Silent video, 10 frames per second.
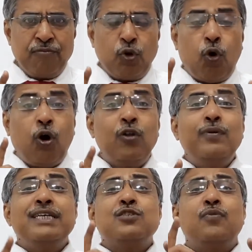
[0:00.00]

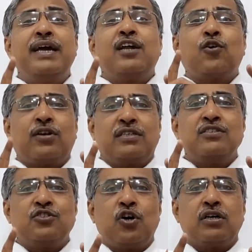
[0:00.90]
Always wear cotton
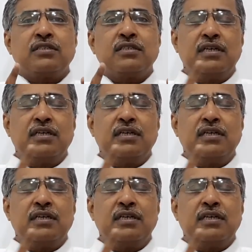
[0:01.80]
socks.